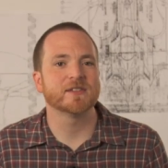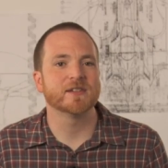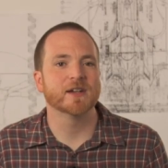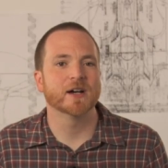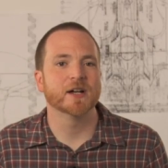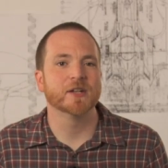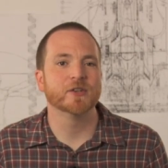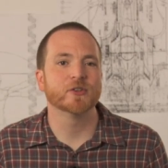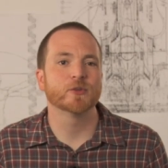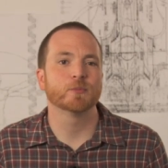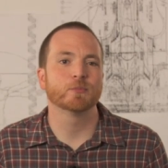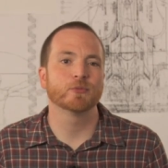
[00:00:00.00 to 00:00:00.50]

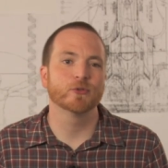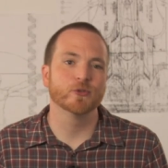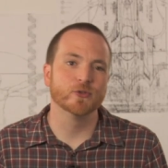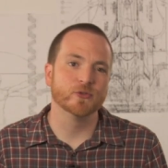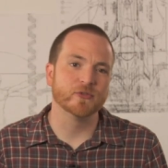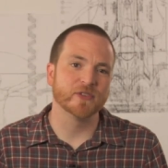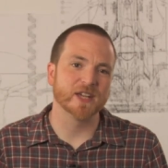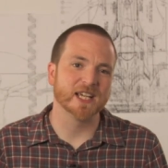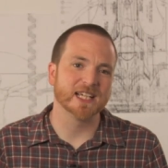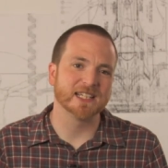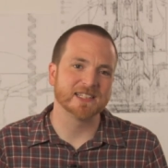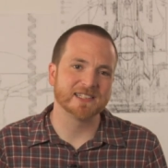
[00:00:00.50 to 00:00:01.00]
done to
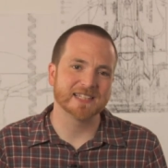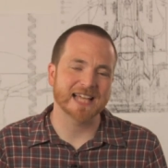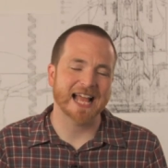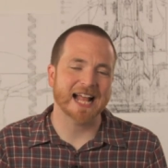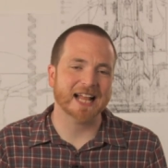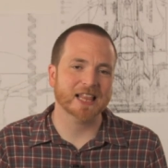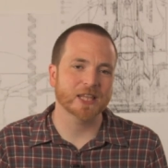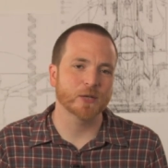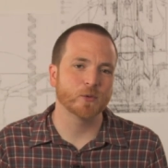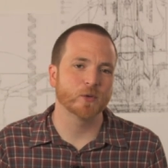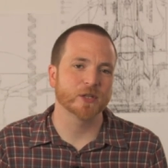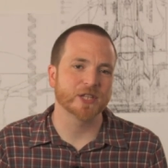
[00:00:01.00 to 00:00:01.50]
prove
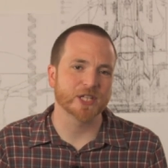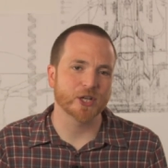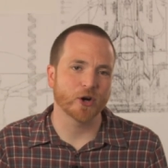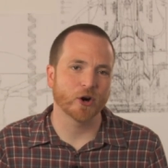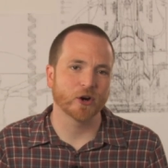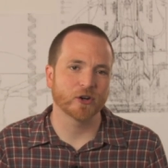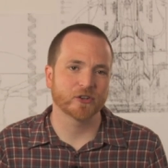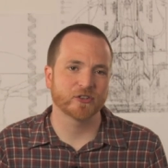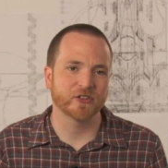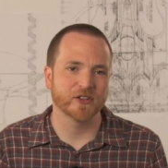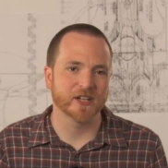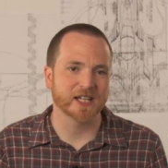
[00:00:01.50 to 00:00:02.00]
exactly what the
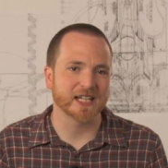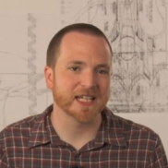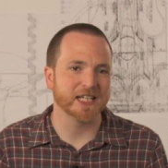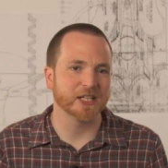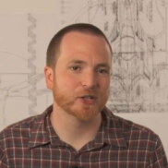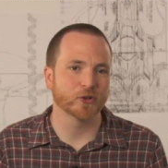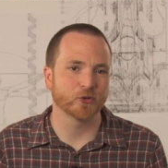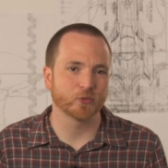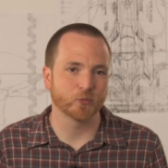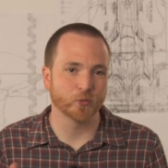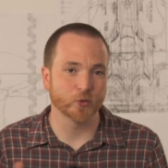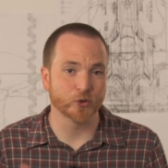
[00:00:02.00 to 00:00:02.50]
arsenic
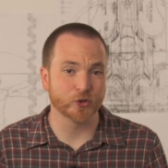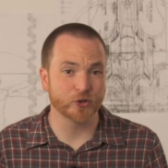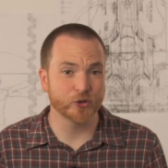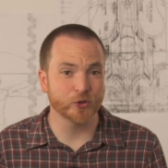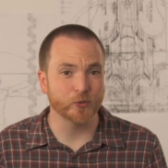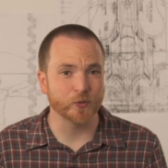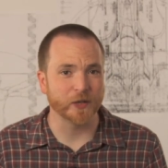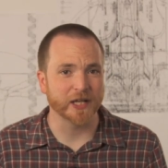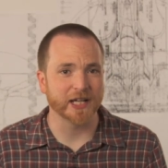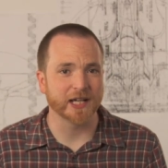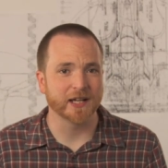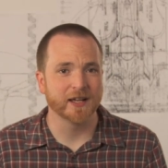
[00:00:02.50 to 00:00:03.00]
eaters were
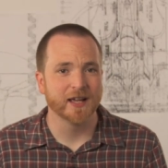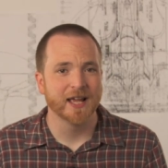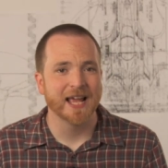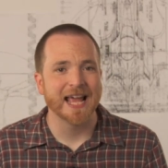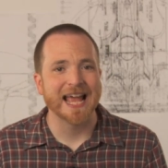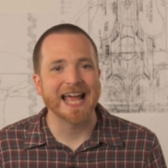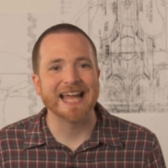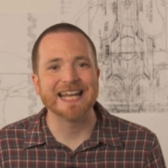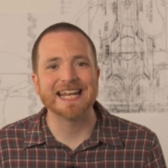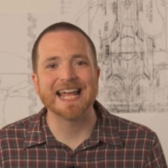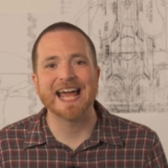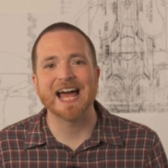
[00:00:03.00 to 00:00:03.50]
doing
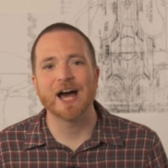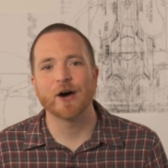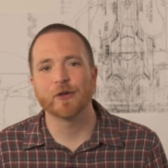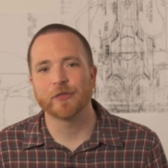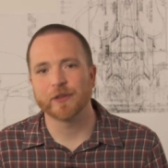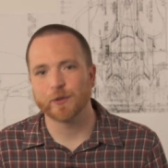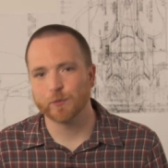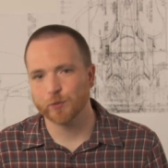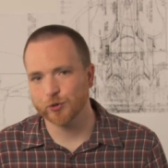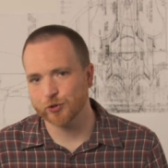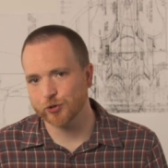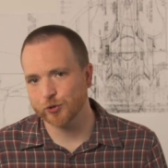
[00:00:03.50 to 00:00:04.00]
and how
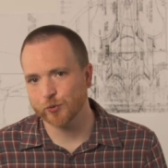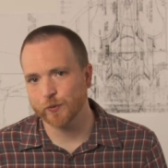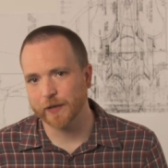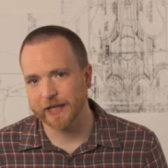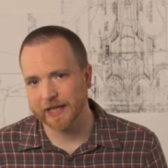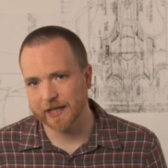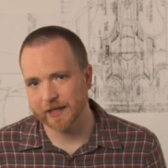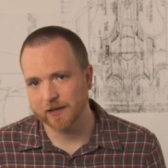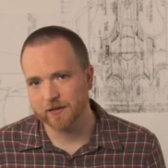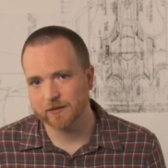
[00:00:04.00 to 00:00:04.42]
they were doing it.